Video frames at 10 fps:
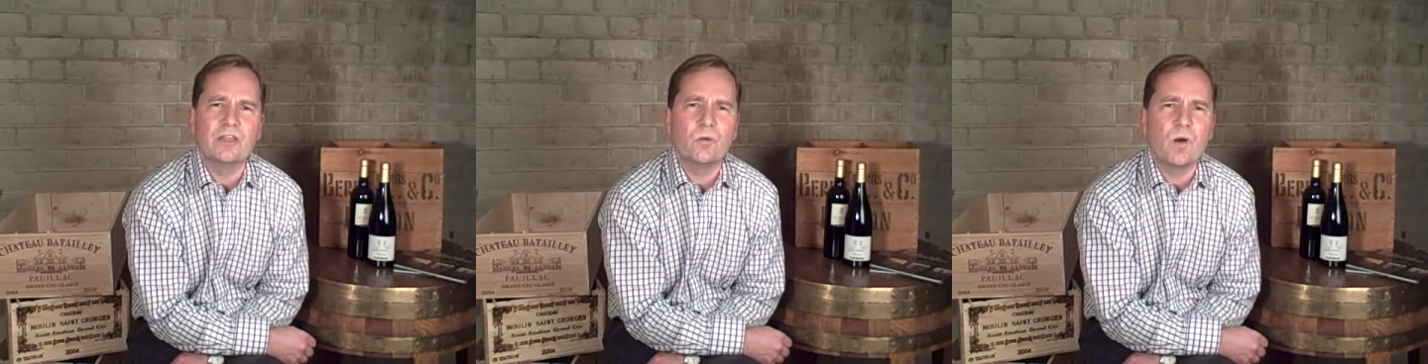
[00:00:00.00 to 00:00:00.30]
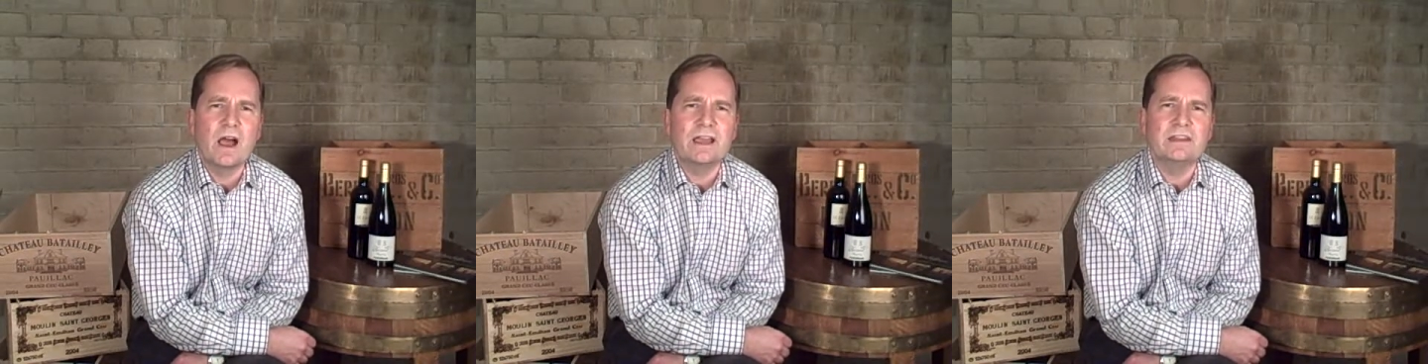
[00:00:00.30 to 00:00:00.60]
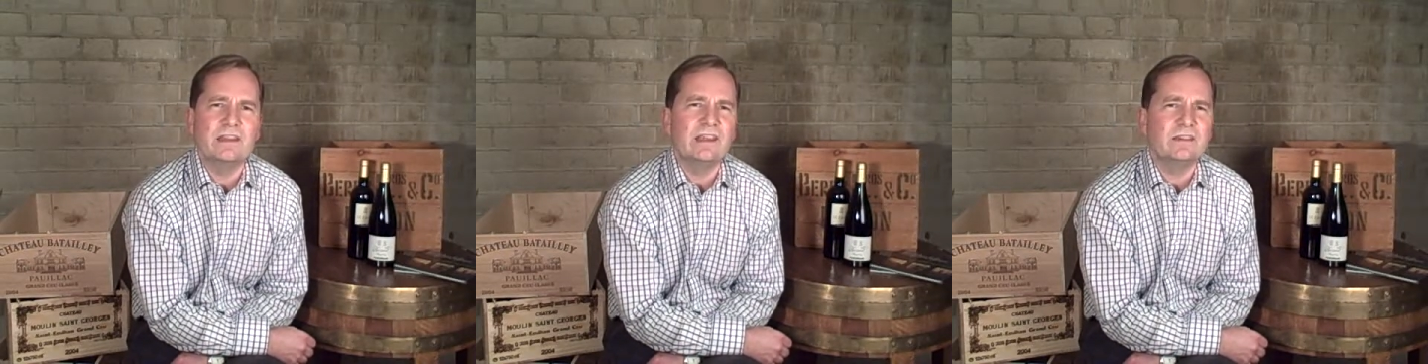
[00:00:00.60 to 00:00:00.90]
The
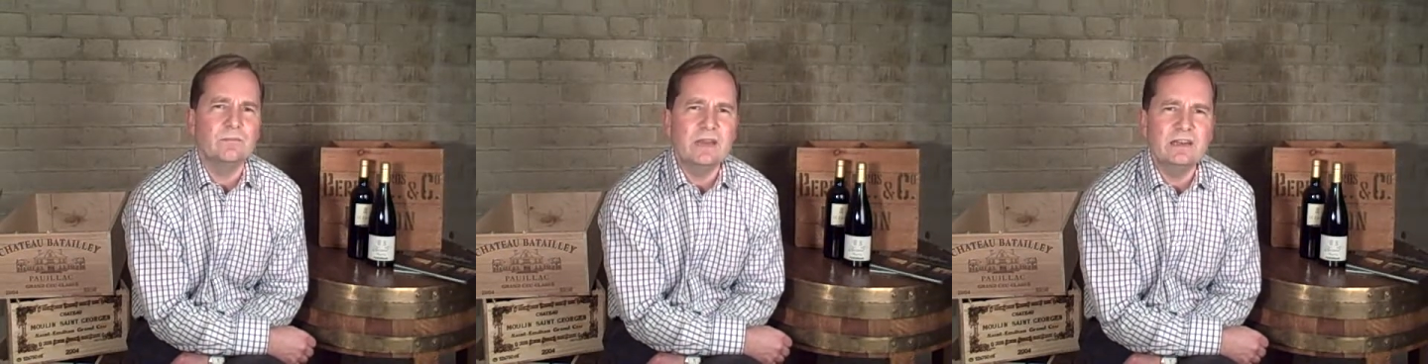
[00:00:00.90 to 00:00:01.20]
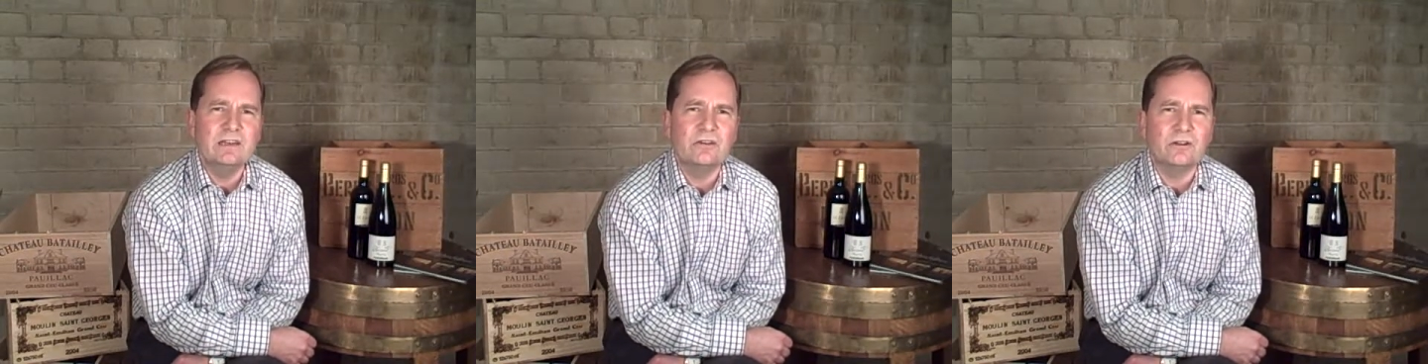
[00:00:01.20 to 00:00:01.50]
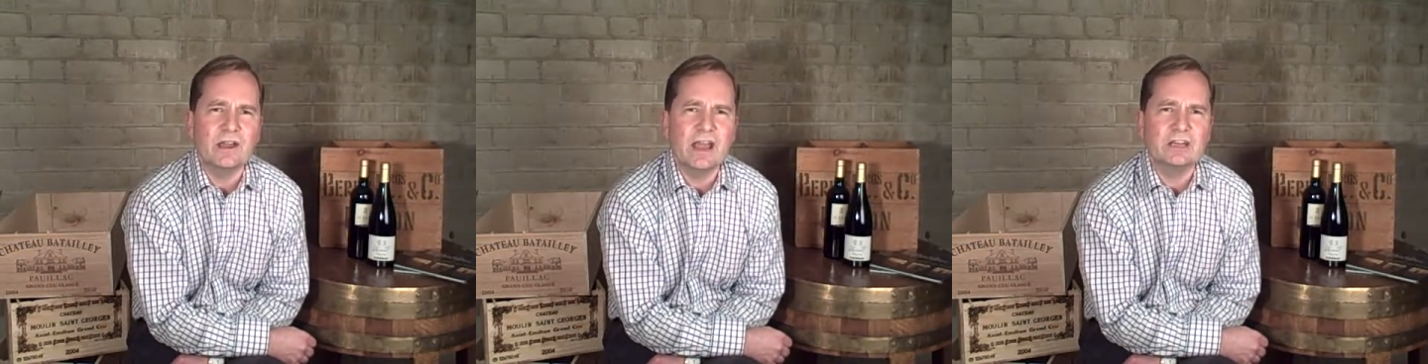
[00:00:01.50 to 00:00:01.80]
wine is mainly
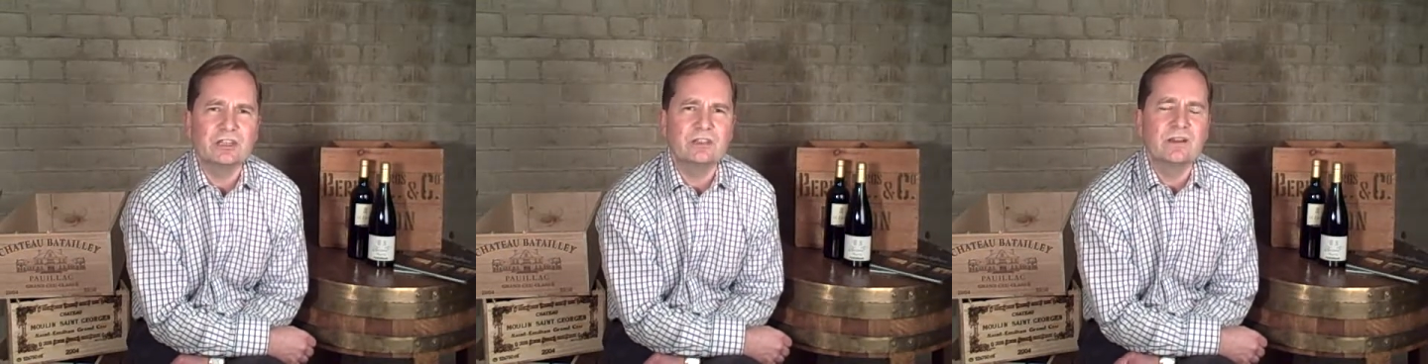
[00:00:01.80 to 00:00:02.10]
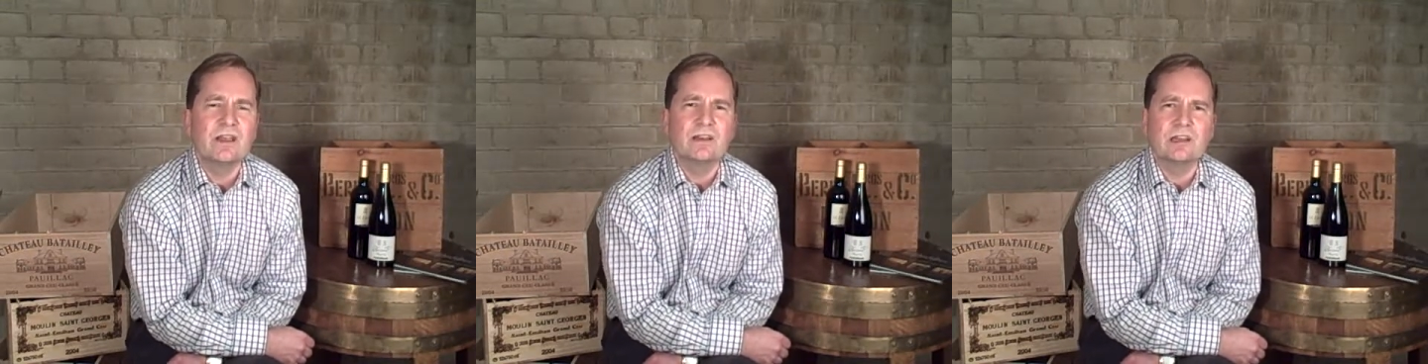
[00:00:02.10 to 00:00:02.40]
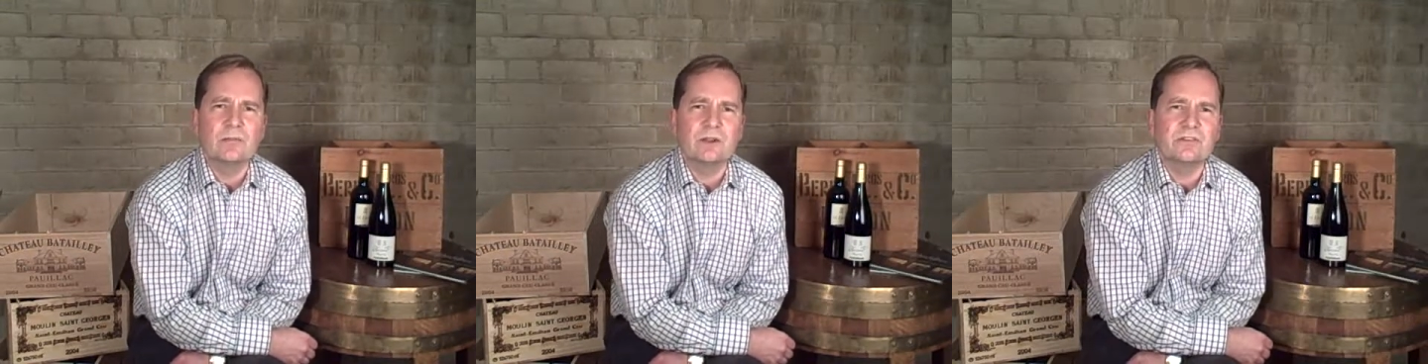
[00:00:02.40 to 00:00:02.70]
Grenache, a
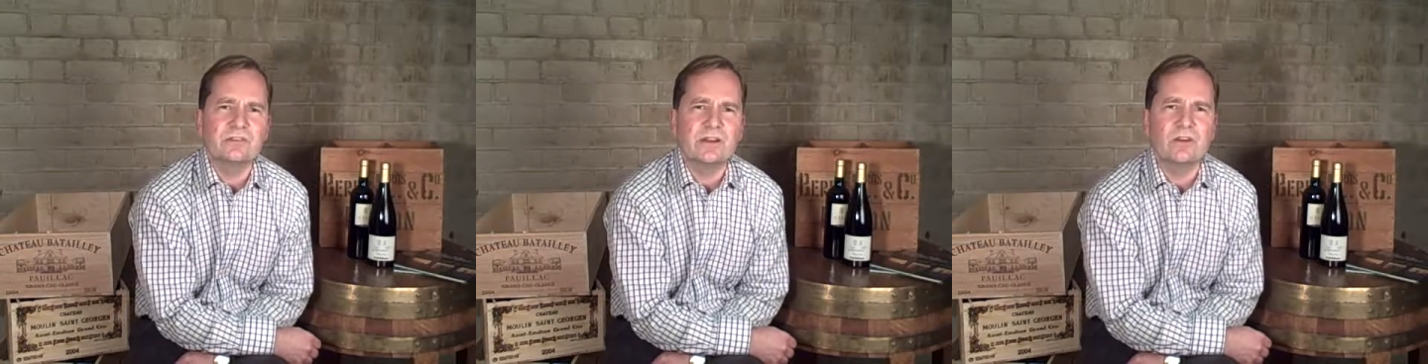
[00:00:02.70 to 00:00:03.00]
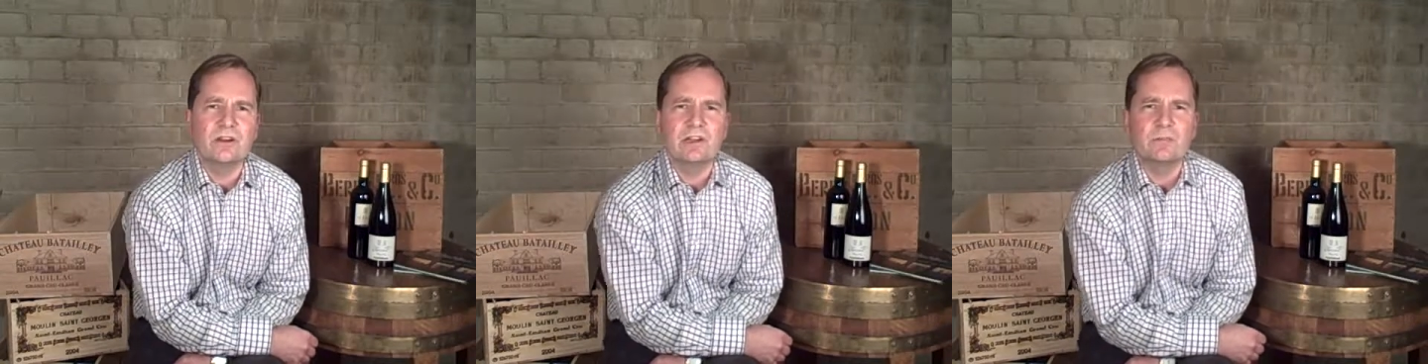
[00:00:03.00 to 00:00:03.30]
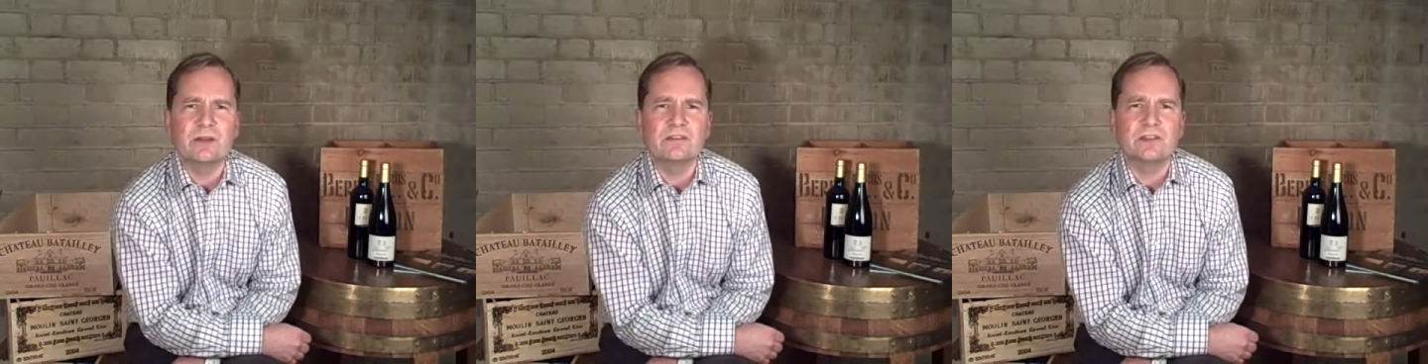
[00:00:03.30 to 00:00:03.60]
little bit of Syrah, a little
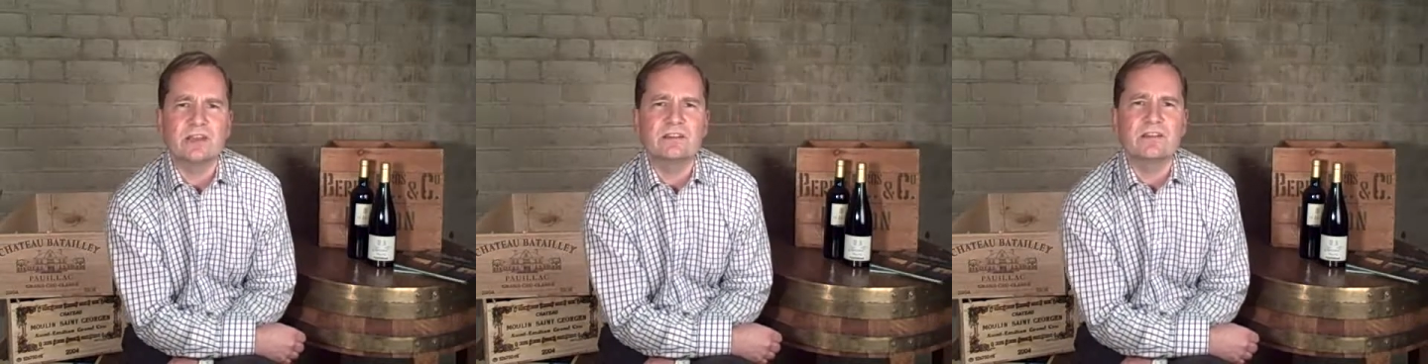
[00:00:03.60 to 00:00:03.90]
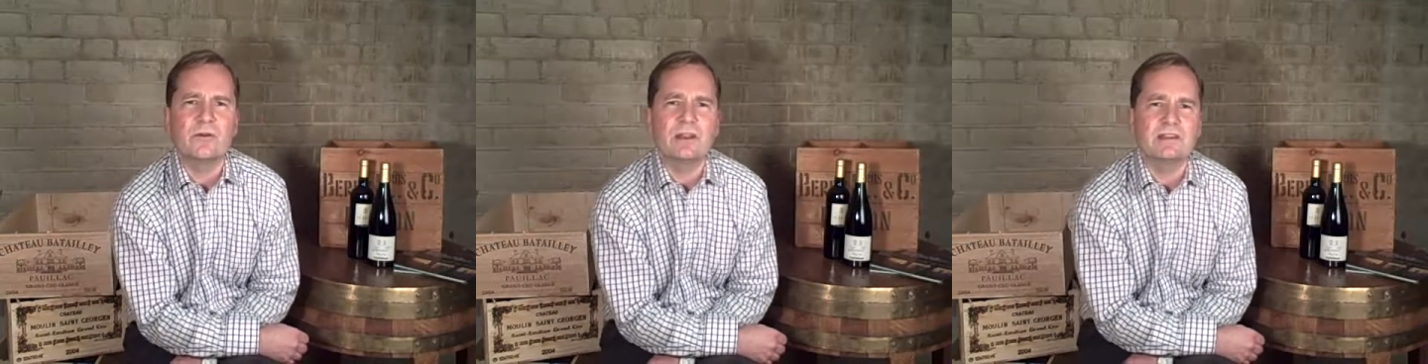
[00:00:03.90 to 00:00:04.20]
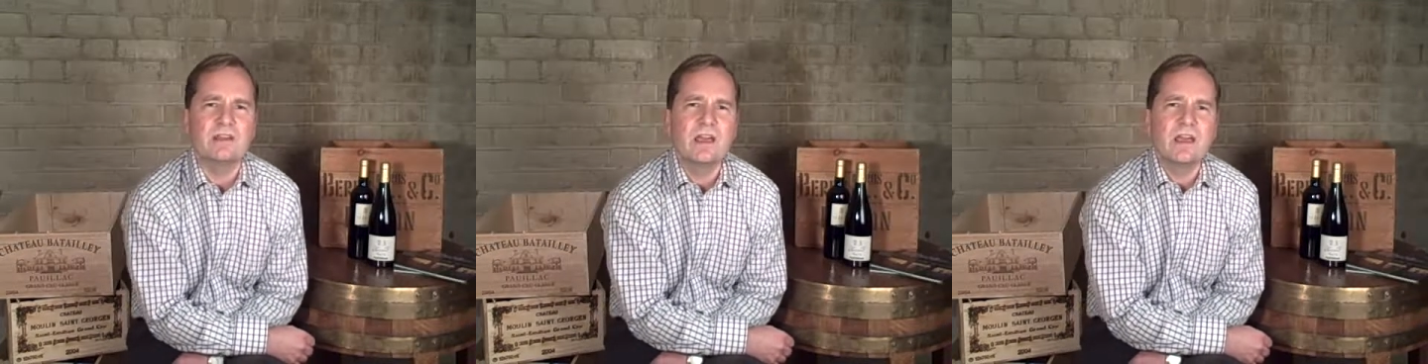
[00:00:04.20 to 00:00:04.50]
bit of Sanso in it.